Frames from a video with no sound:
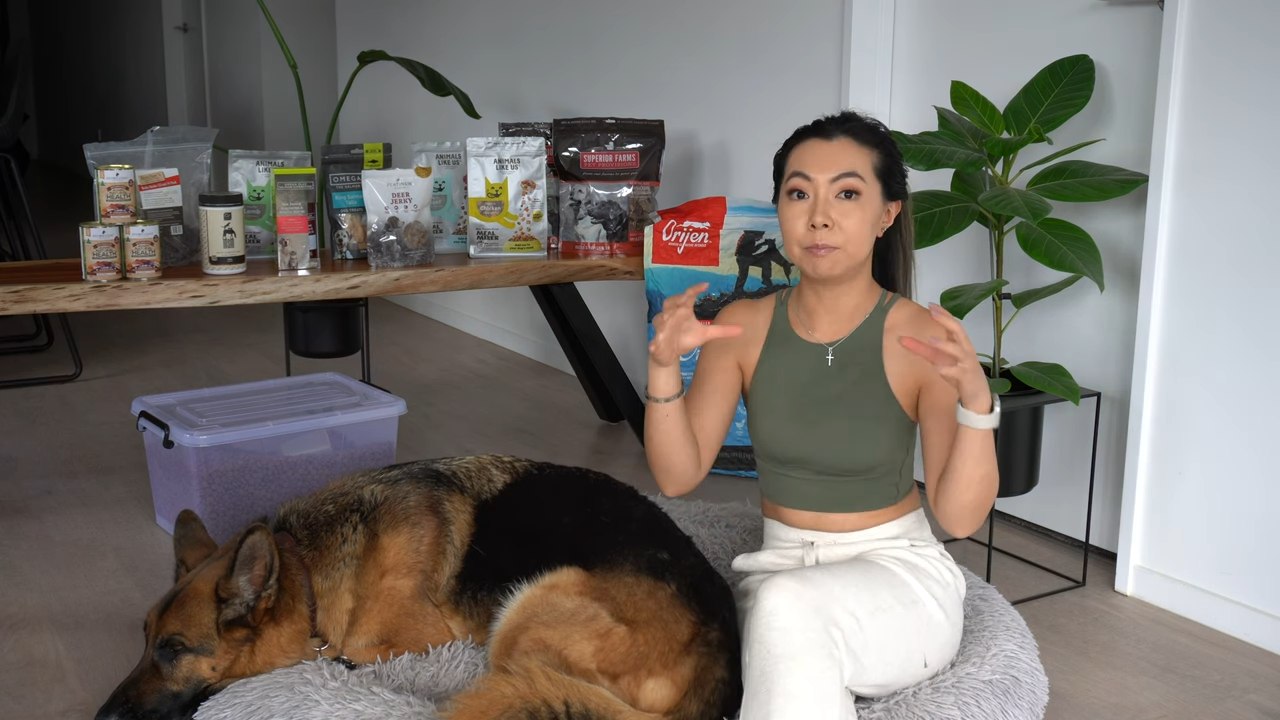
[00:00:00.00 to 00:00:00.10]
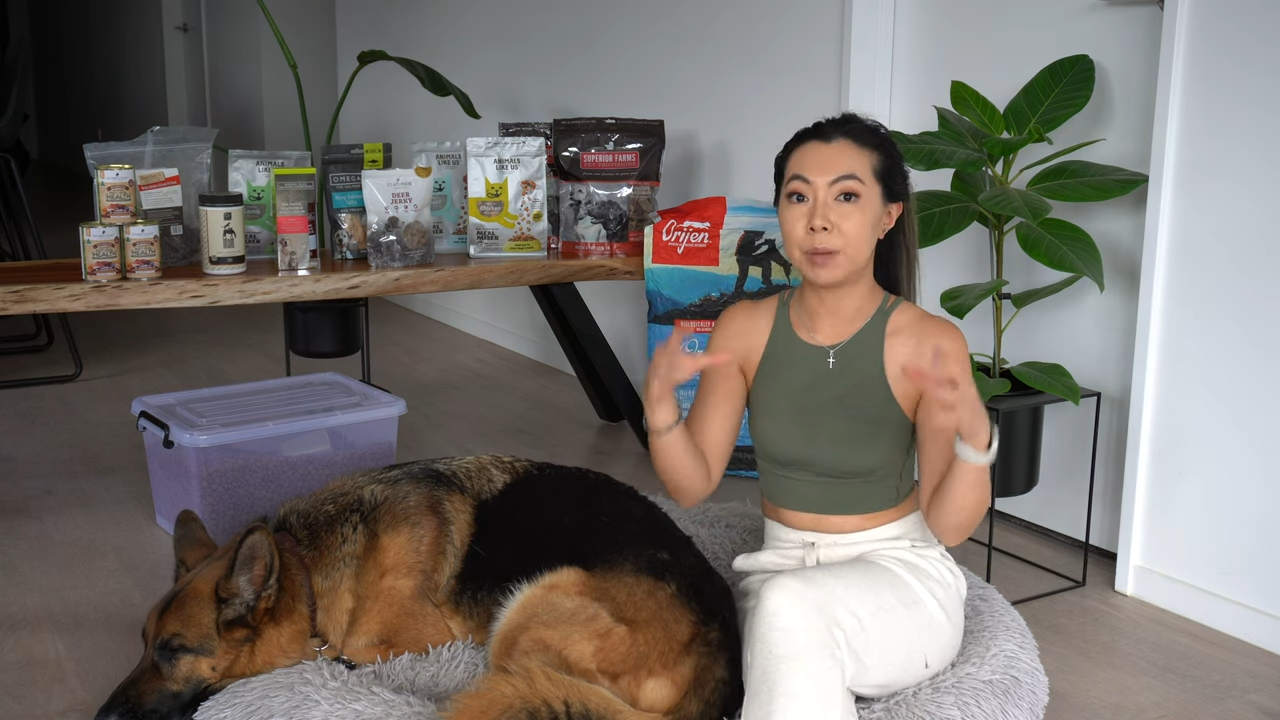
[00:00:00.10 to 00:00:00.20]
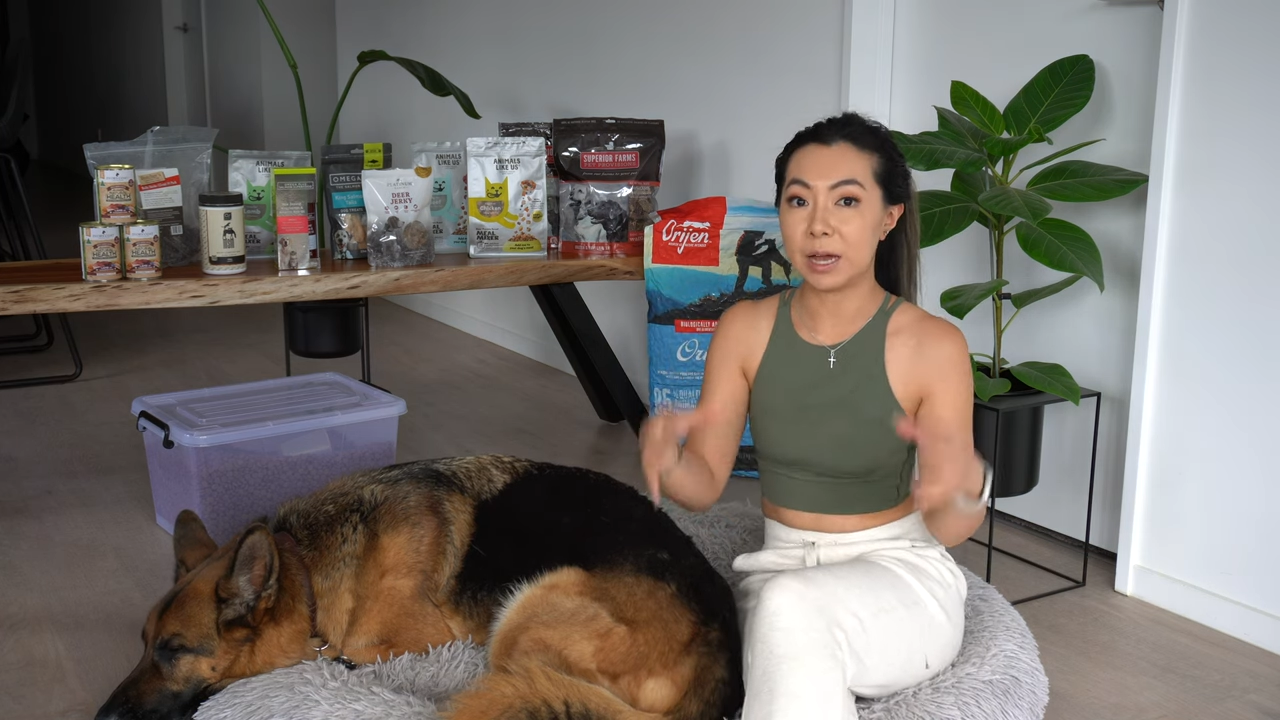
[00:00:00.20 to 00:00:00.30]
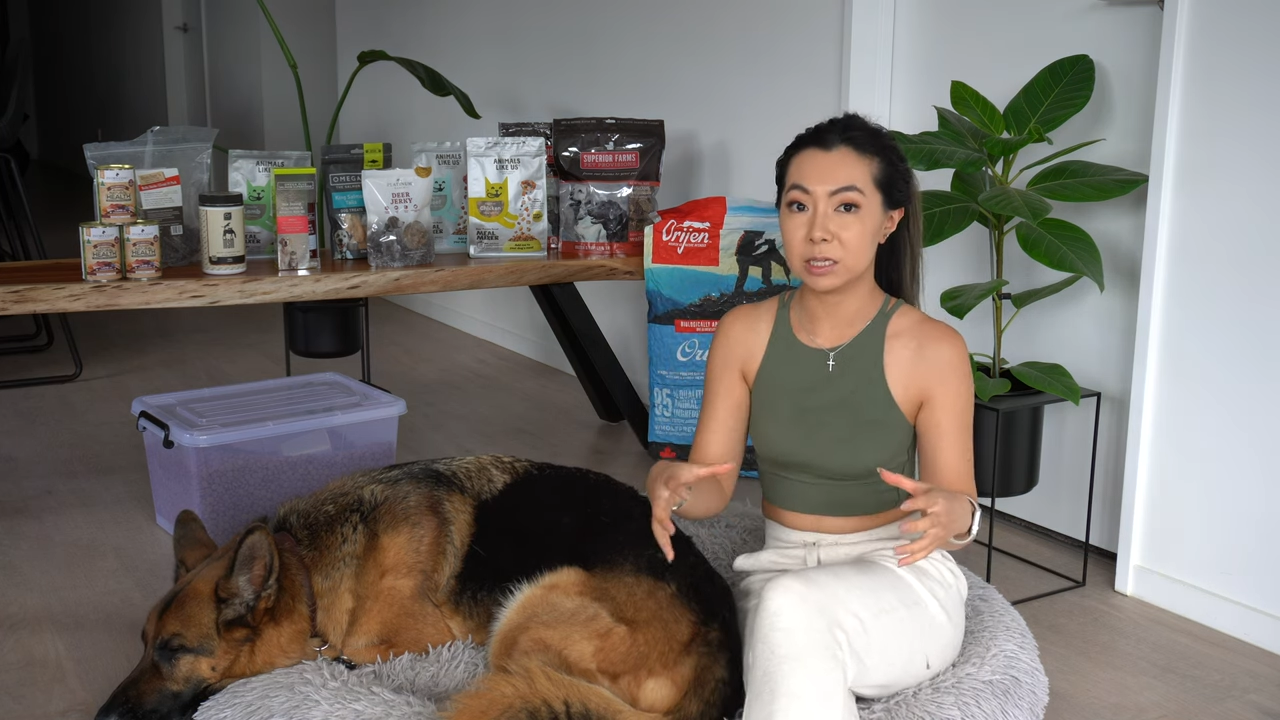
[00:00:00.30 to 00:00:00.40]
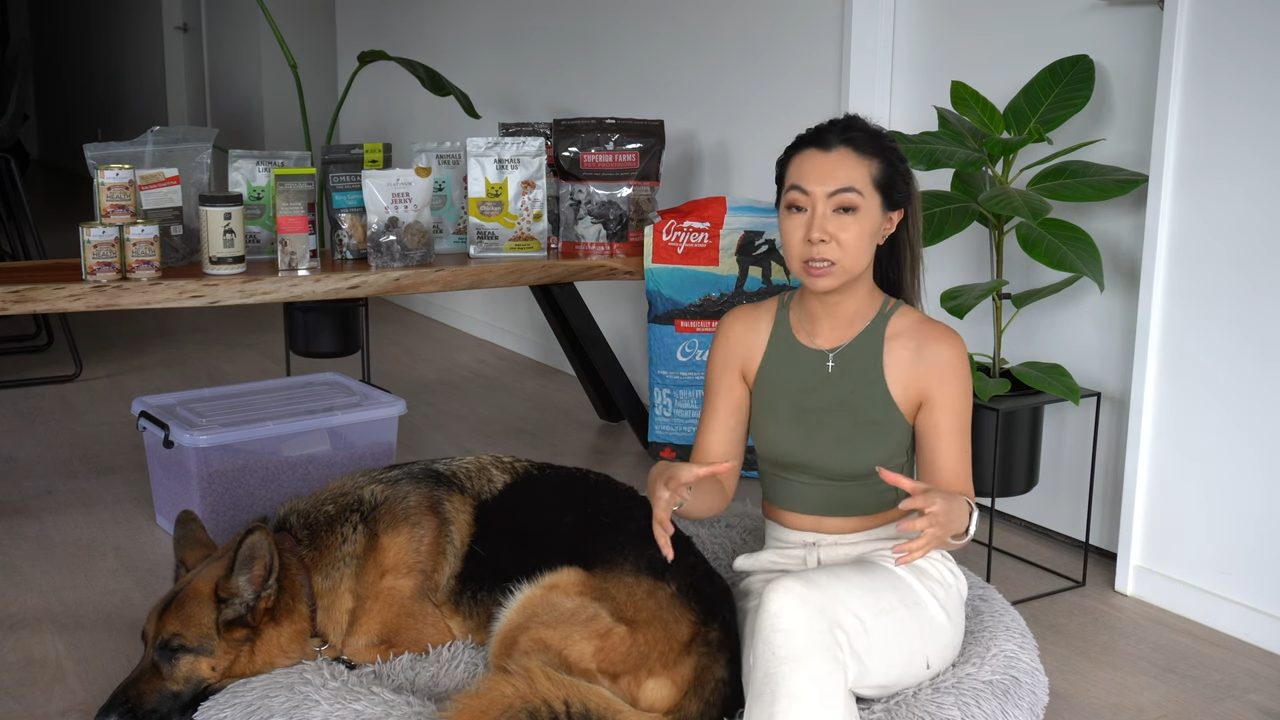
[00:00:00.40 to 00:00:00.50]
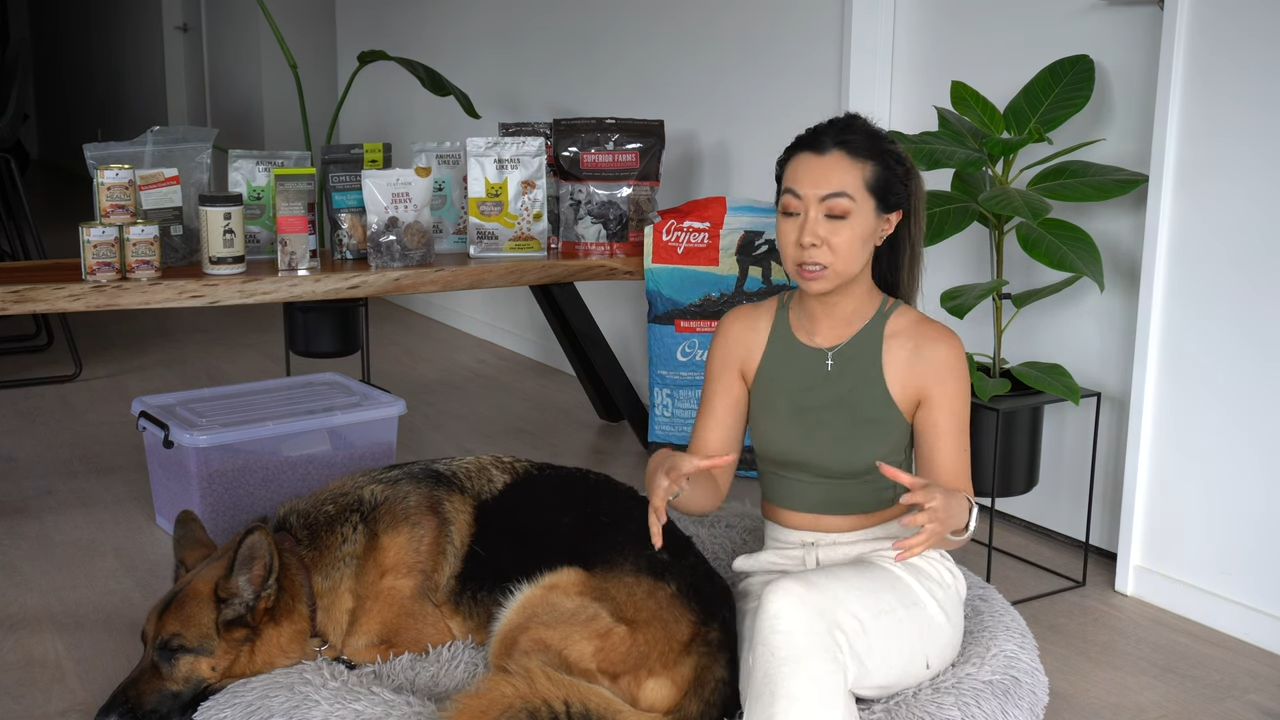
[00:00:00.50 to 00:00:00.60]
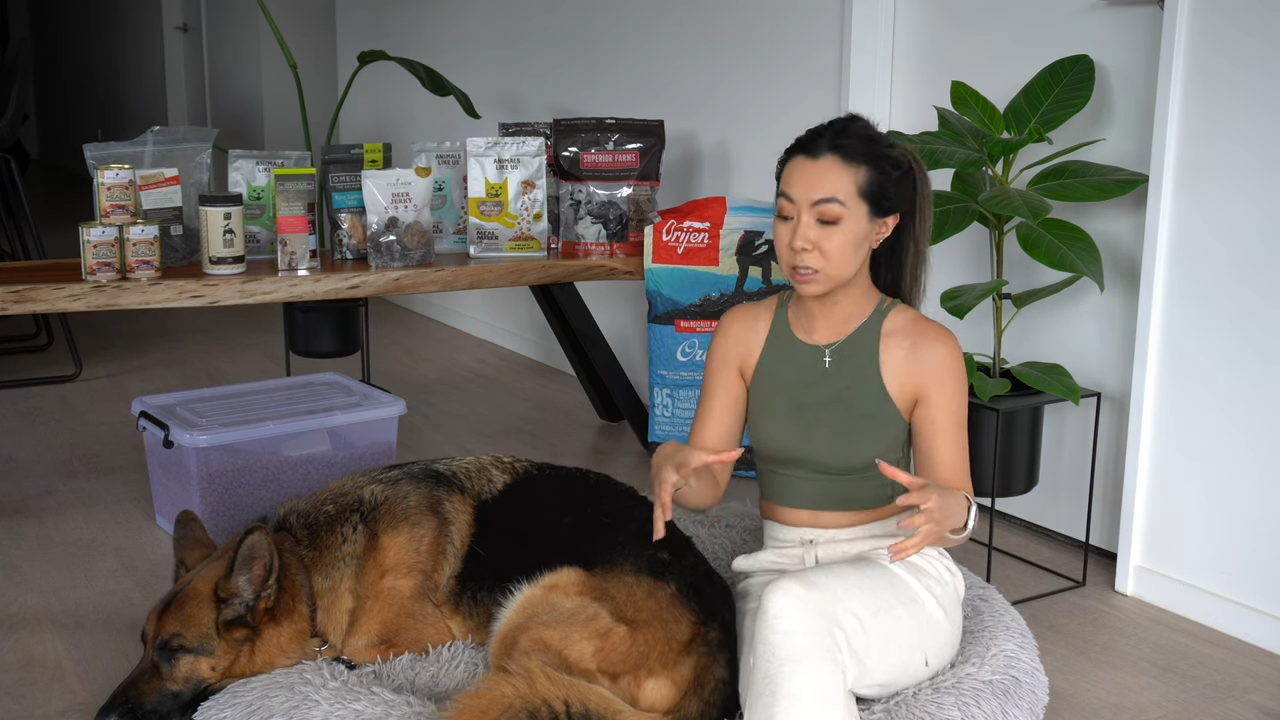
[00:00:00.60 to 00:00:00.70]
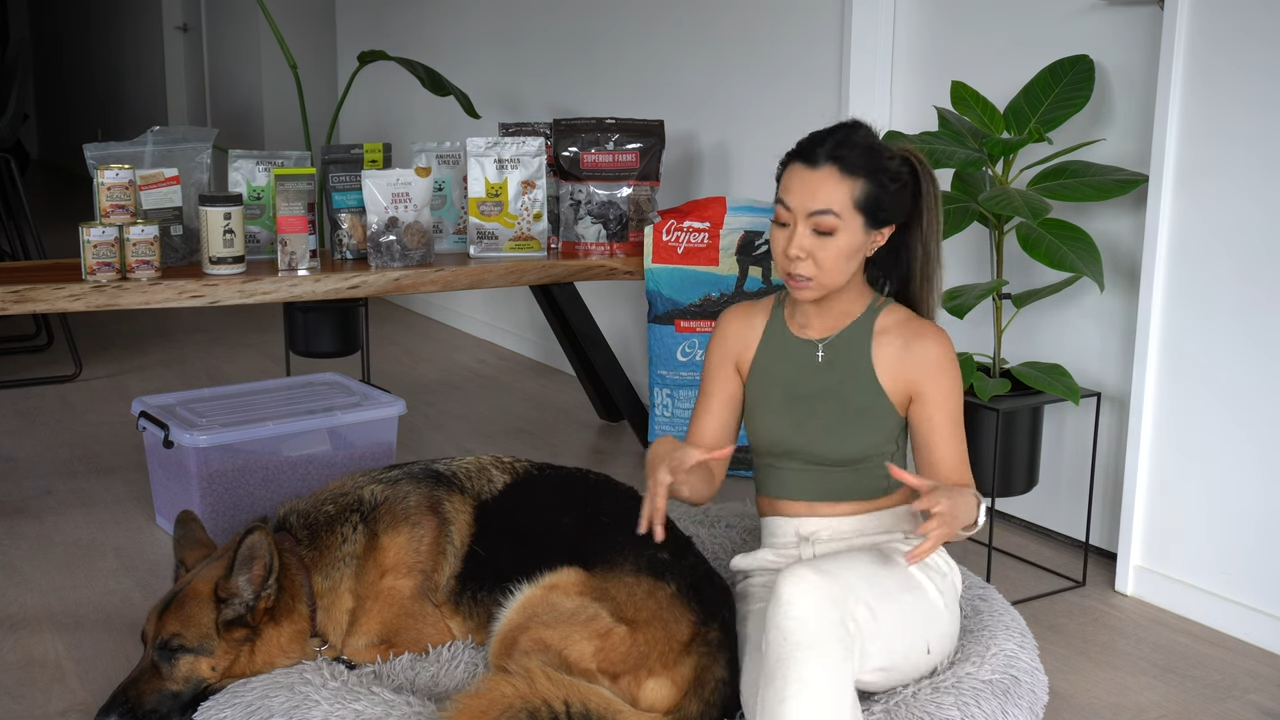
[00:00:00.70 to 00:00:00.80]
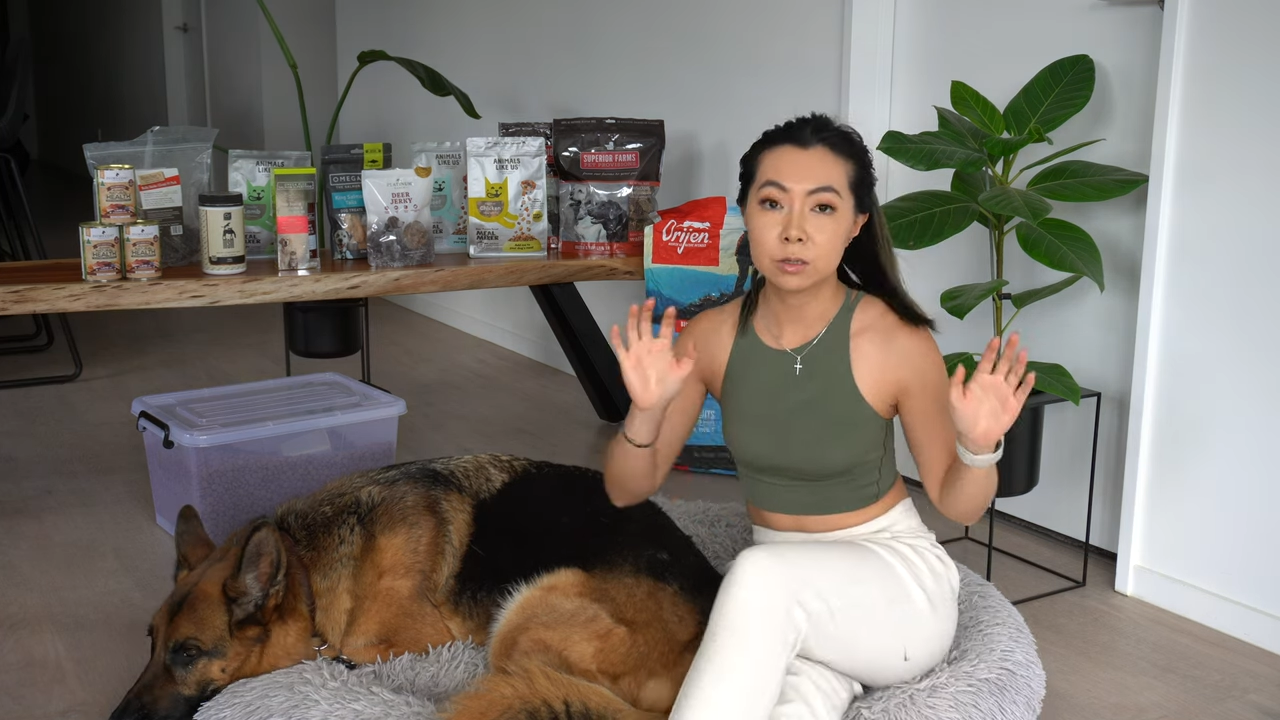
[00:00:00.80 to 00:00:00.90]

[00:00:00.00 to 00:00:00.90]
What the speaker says: base.